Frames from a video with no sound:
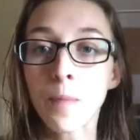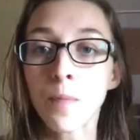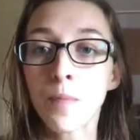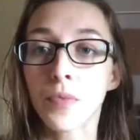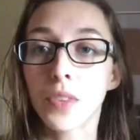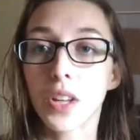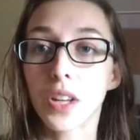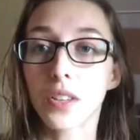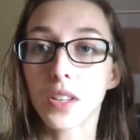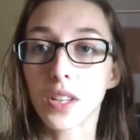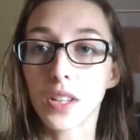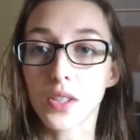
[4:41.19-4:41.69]

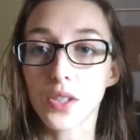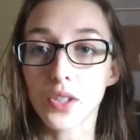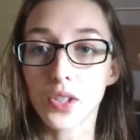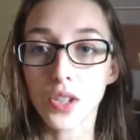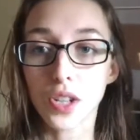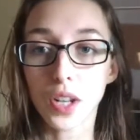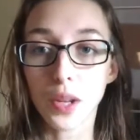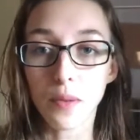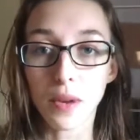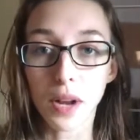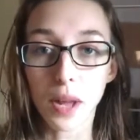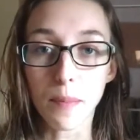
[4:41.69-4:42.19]
Now
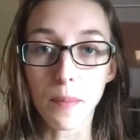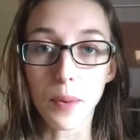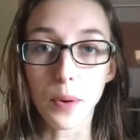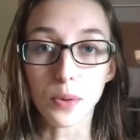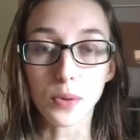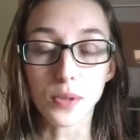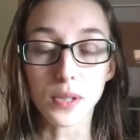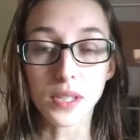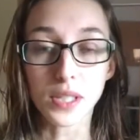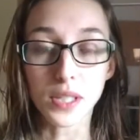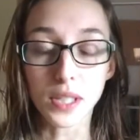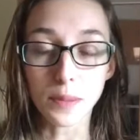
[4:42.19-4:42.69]
yesterday when I
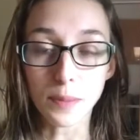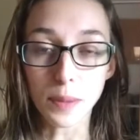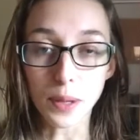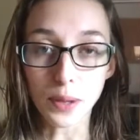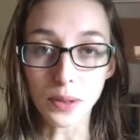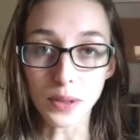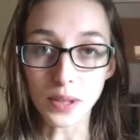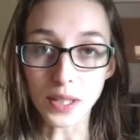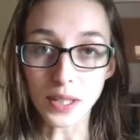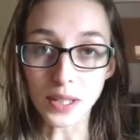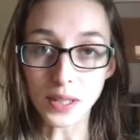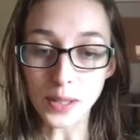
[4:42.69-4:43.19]
posted
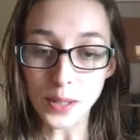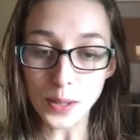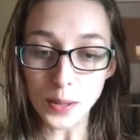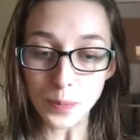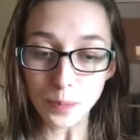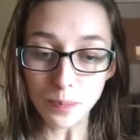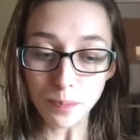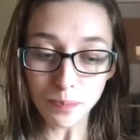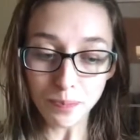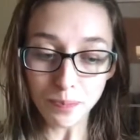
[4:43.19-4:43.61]
about this,